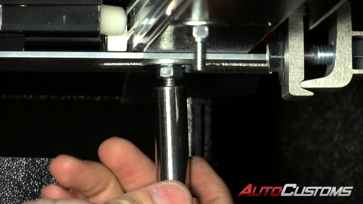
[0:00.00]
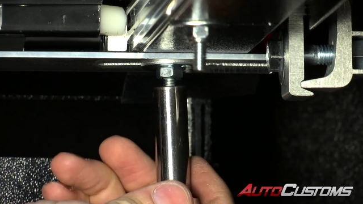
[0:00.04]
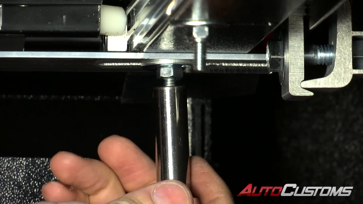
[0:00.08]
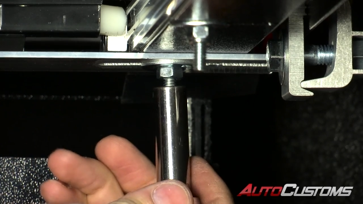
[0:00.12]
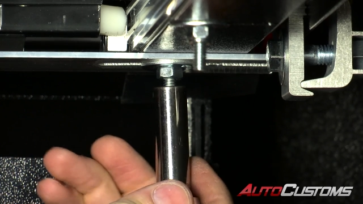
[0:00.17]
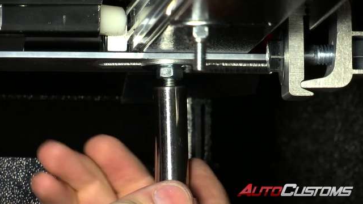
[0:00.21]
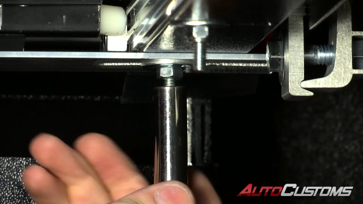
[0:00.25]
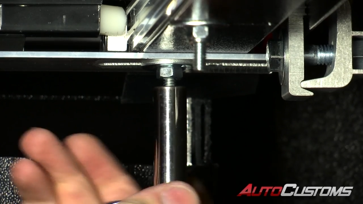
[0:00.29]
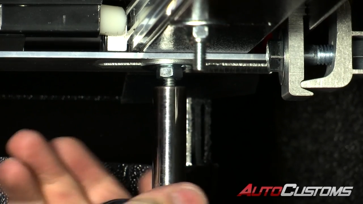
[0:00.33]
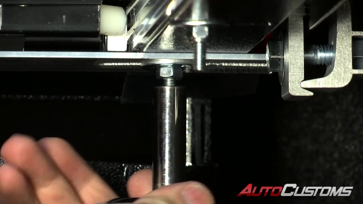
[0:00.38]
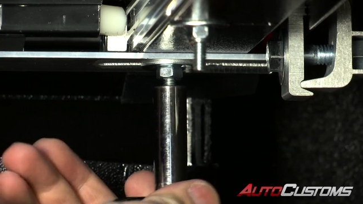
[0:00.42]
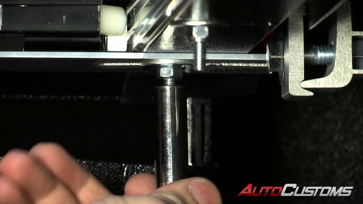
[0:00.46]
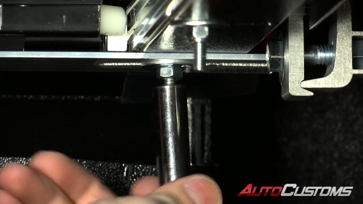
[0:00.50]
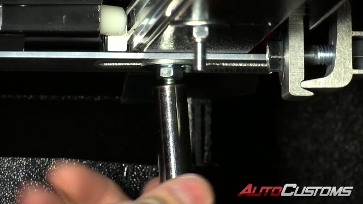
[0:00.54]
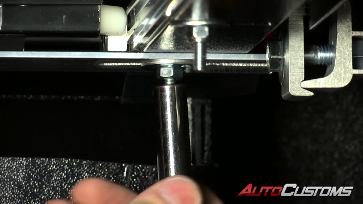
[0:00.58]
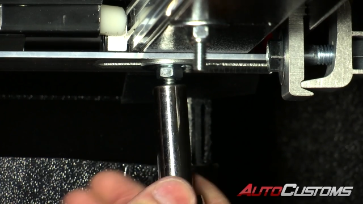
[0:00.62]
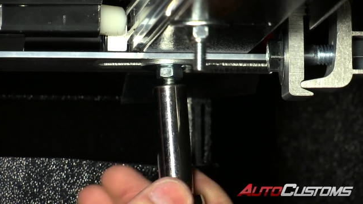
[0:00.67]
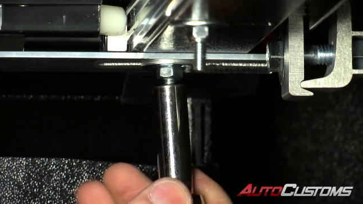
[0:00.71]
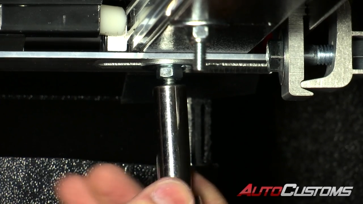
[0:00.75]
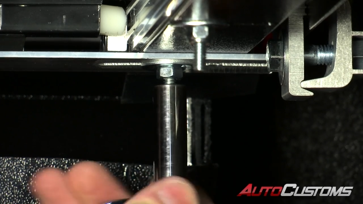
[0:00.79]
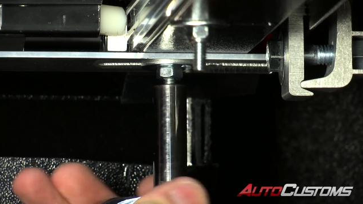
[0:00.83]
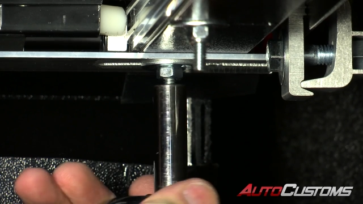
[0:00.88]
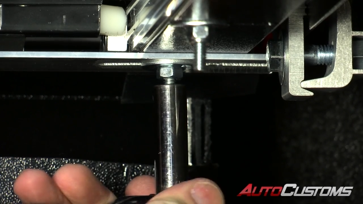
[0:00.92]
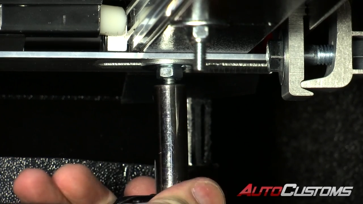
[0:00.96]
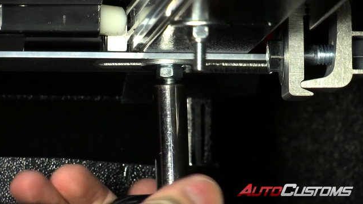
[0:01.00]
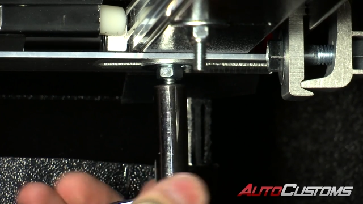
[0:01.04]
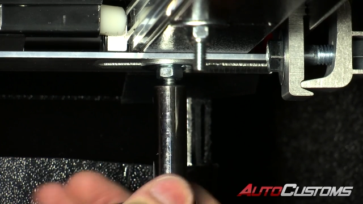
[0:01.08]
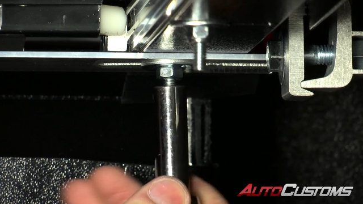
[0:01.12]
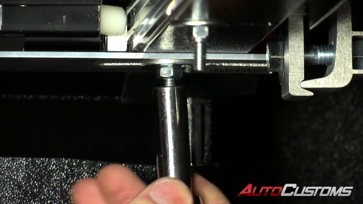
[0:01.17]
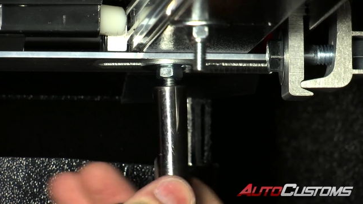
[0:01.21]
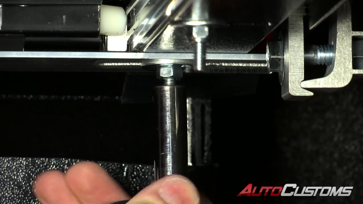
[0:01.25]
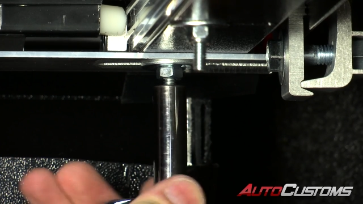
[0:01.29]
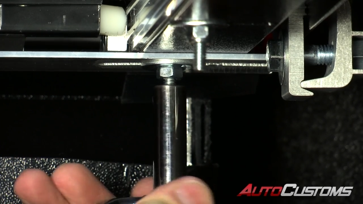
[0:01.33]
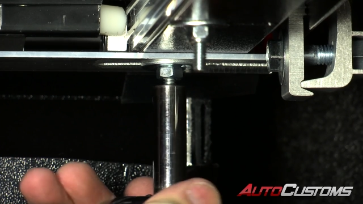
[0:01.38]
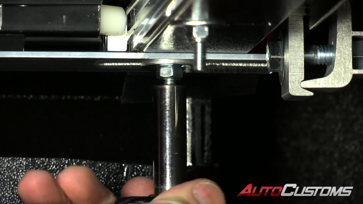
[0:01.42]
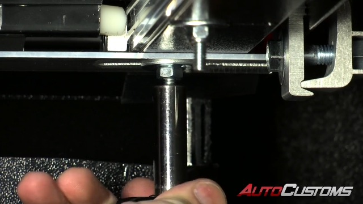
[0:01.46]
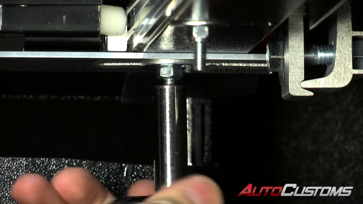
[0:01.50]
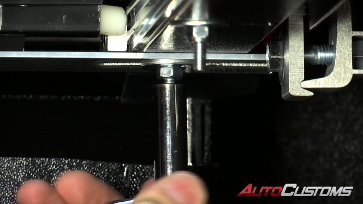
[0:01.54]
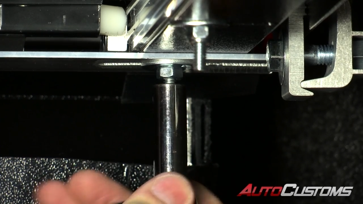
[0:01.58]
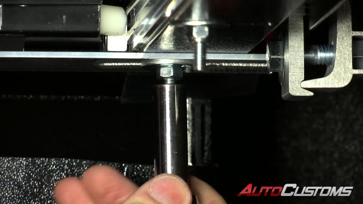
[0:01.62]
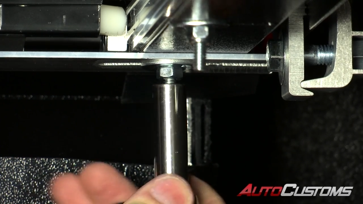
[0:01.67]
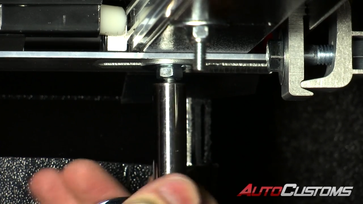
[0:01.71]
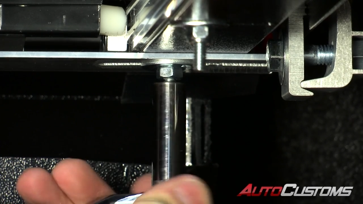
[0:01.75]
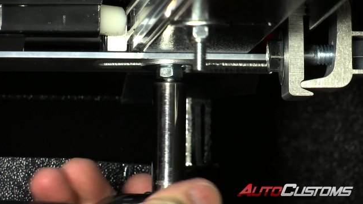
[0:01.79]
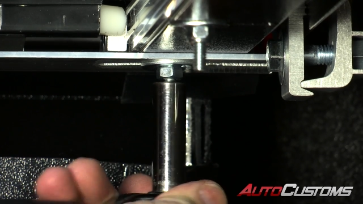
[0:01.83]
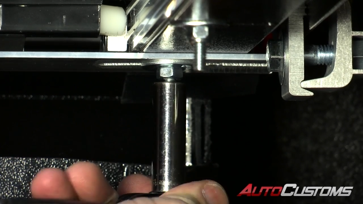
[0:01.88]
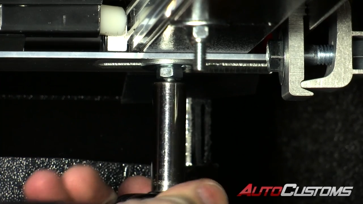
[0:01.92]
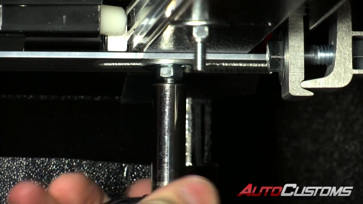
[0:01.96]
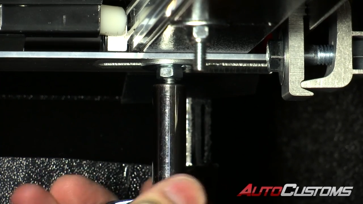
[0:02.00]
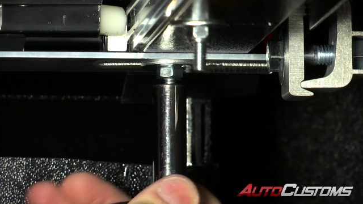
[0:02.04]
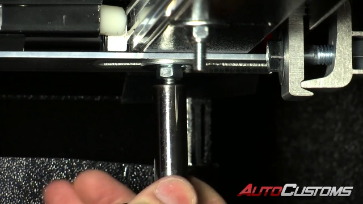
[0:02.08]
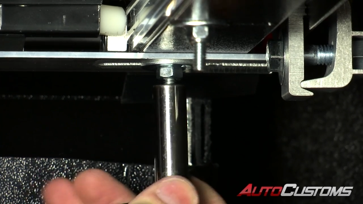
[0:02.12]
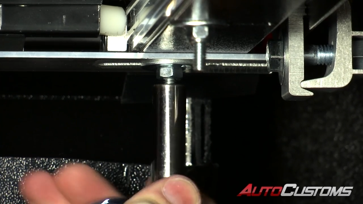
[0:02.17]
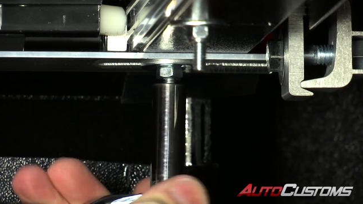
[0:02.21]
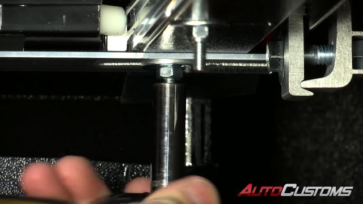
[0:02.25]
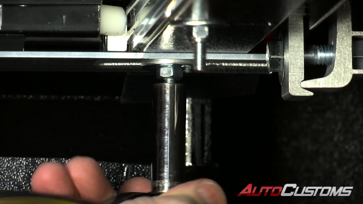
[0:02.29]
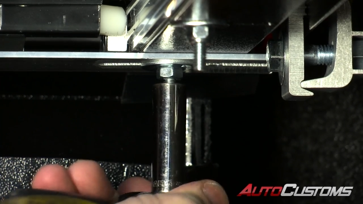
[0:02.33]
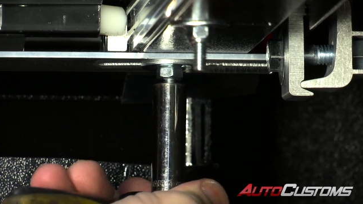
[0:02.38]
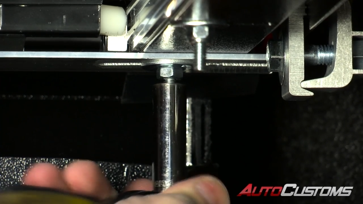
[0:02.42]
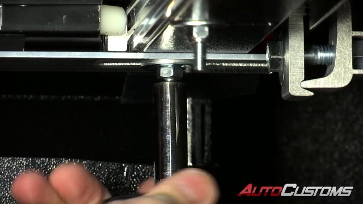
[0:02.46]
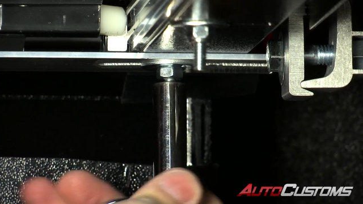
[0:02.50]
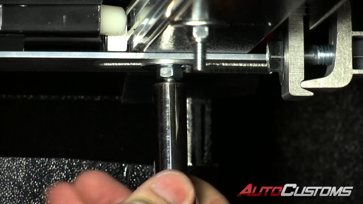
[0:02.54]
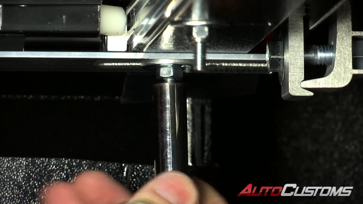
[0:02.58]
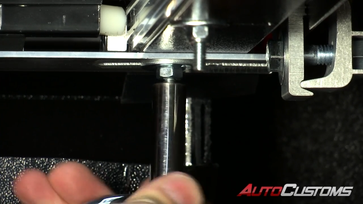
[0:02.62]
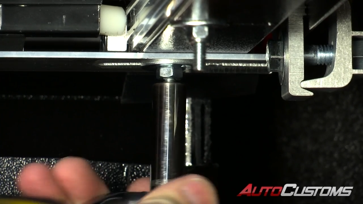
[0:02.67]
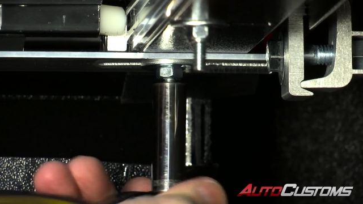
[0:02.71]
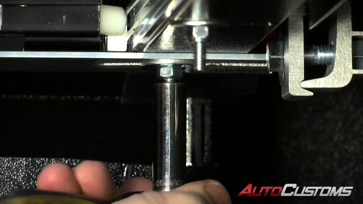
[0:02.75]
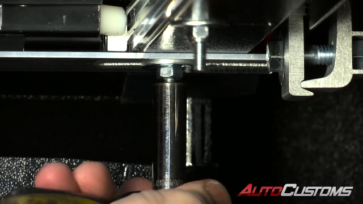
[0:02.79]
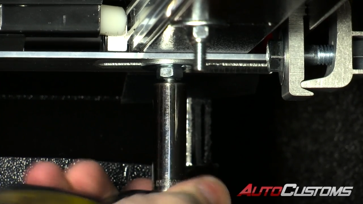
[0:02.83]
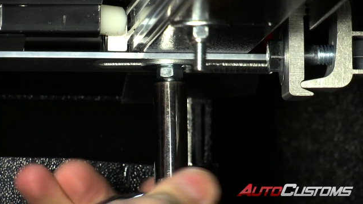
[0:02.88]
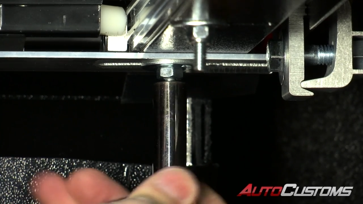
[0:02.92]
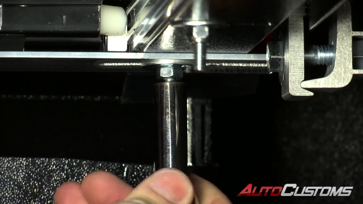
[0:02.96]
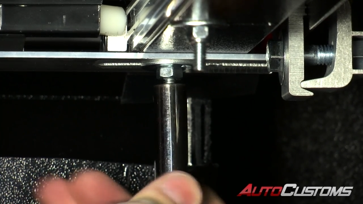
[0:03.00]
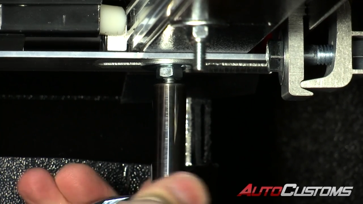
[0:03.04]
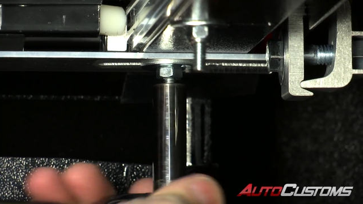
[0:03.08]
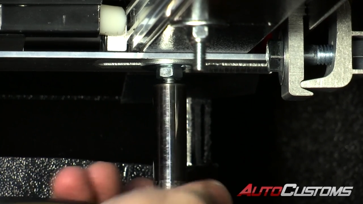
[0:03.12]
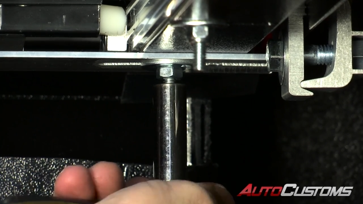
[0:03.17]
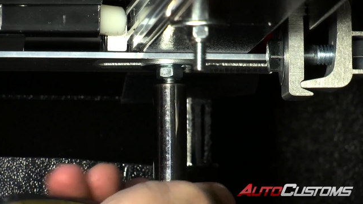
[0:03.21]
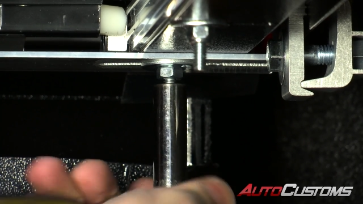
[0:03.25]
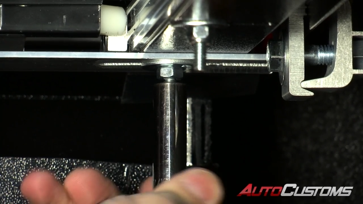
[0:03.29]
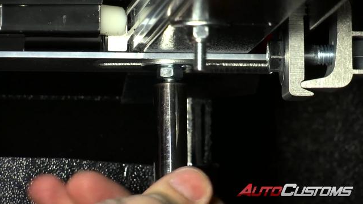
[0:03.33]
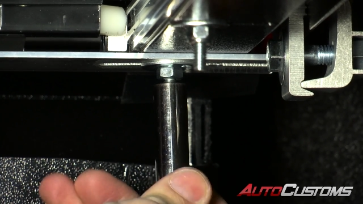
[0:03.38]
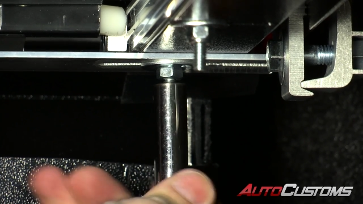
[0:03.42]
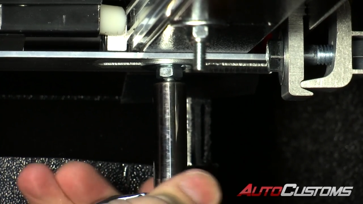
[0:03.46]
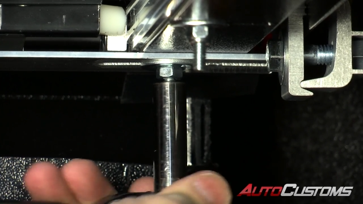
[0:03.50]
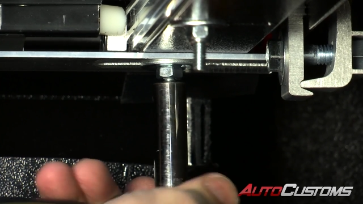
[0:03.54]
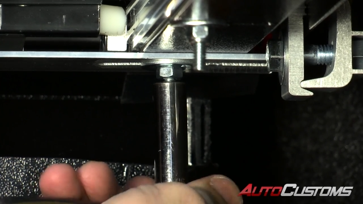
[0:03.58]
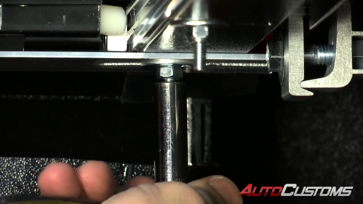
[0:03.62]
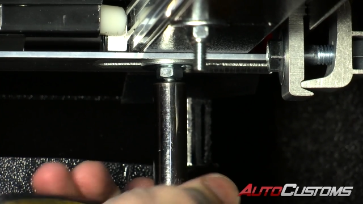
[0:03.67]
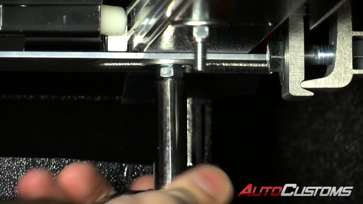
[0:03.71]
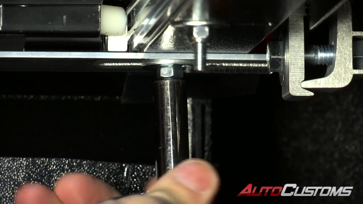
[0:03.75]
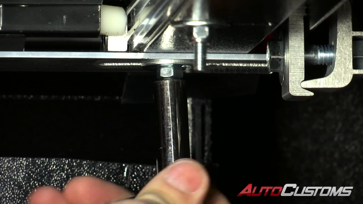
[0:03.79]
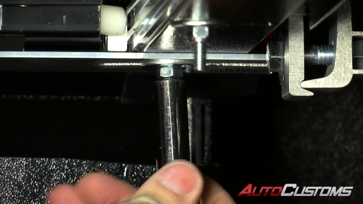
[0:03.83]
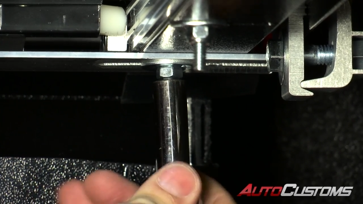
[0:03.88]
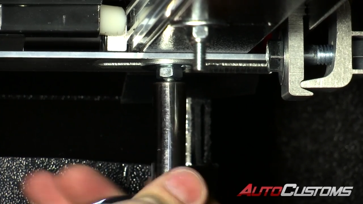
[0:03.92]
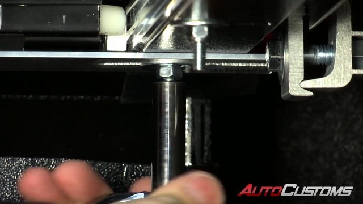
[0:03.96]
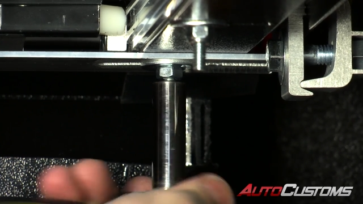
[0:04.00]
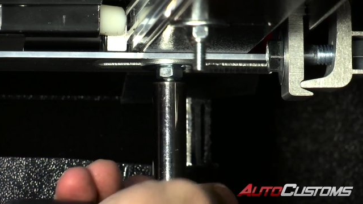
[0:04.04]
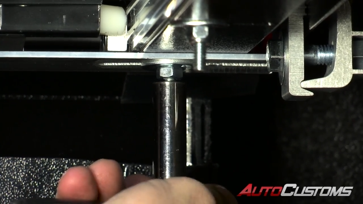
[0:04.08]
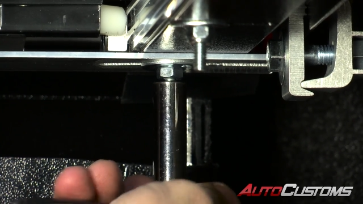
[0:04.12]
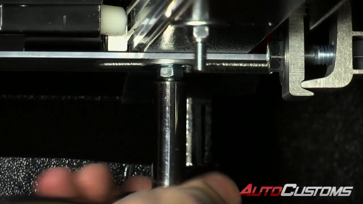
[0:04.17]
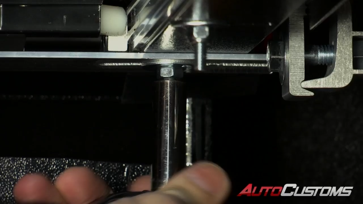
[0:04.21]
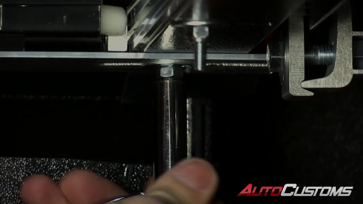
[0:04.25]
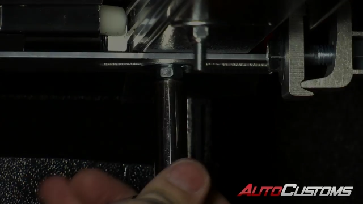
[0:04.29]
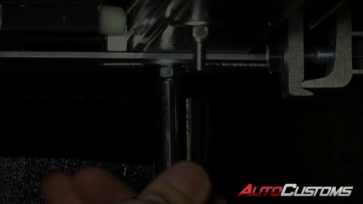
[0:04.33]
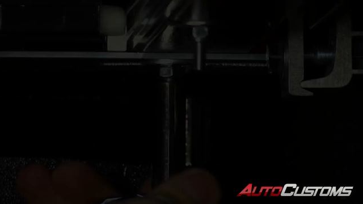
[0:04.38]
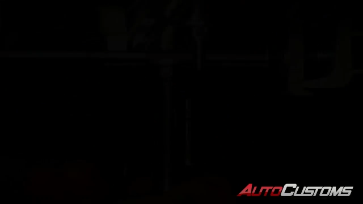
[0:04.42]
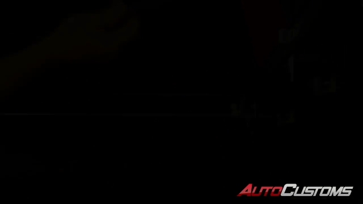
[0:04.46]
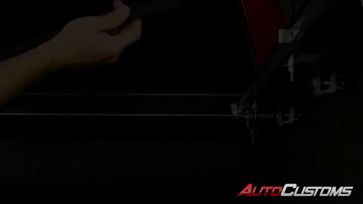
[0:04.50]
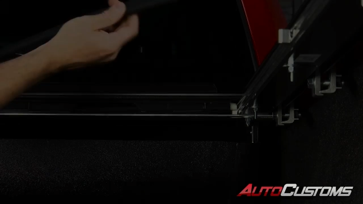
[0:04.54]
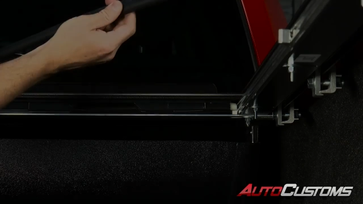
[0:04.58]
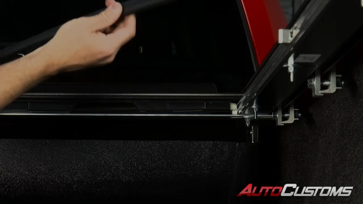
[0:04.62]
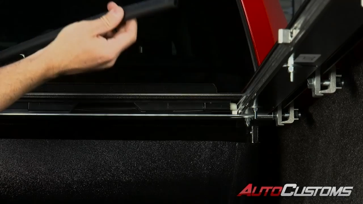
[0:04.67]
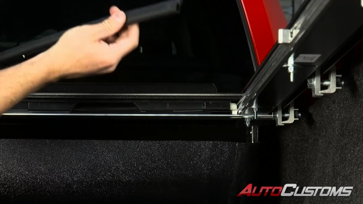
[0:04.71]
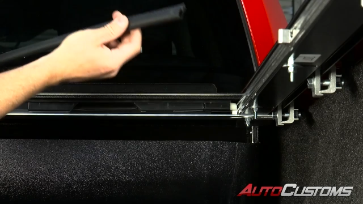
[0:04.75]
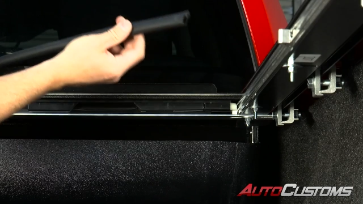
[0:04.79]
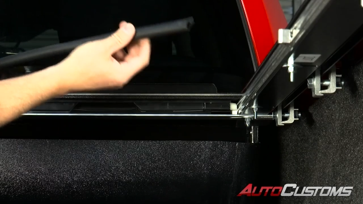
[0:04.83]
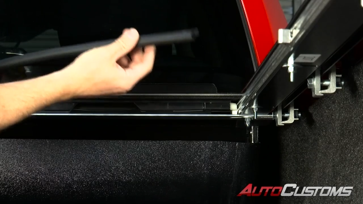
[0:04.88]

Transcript: (no speaker visible)